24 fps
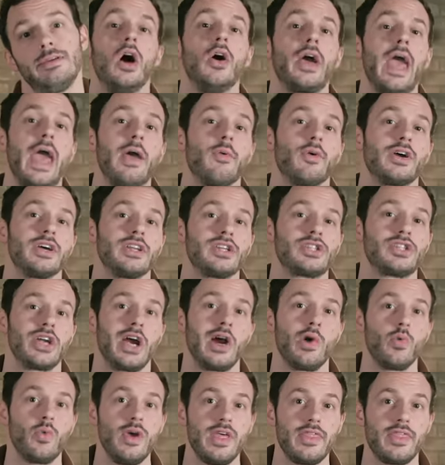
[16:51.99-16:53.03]
Okay, we're gonna
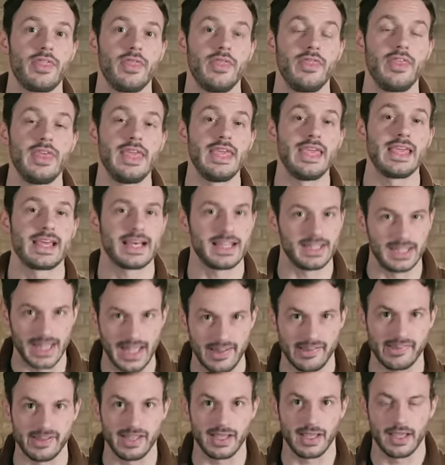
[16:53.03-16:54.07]
start with the
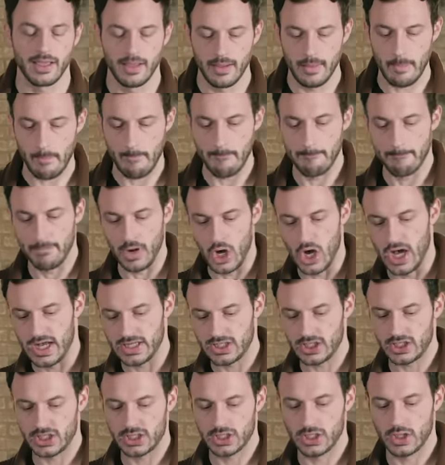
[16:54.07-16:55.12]
classic
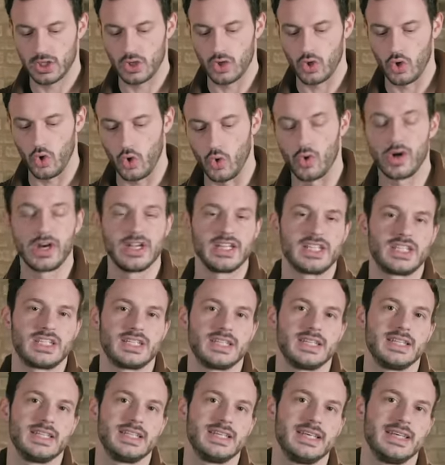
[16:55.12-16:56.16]
Boss chorus
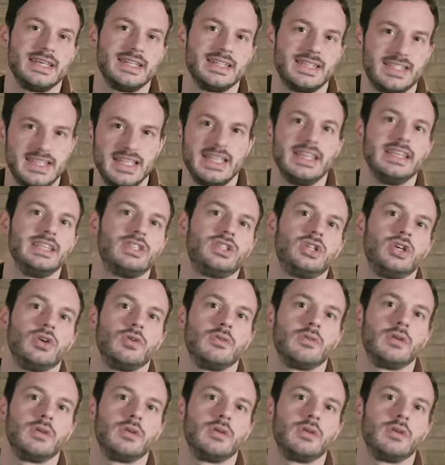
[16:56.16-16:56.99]
CE2.